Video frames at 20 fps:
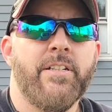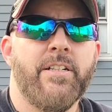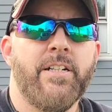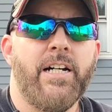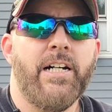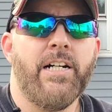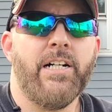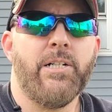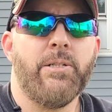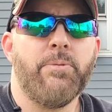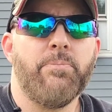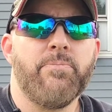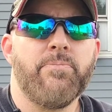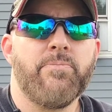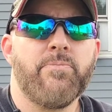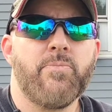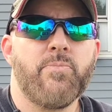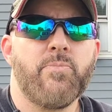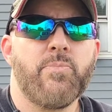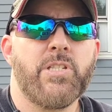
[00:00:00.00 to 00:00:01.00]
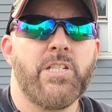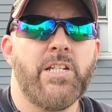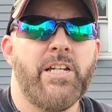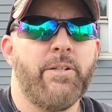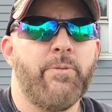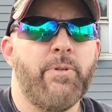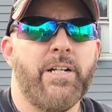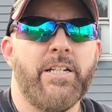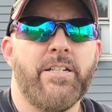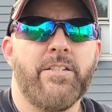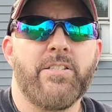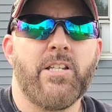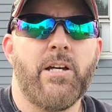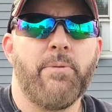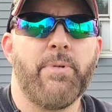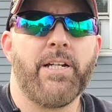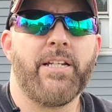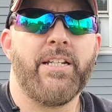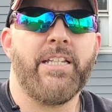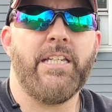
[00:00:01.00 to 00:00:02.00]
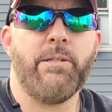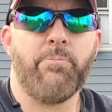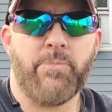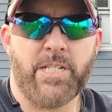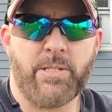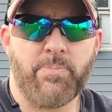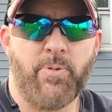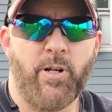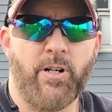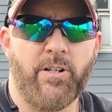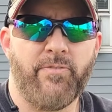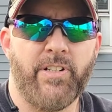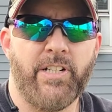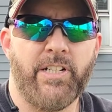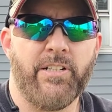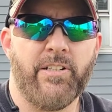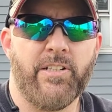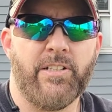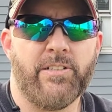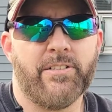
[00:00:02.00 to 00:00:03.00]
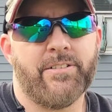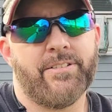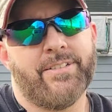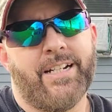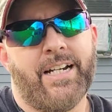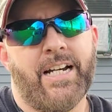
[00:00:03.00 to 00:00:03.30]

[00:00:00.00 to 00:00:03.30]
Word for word: Um, so anyway, so I'm not going to keep this part very long.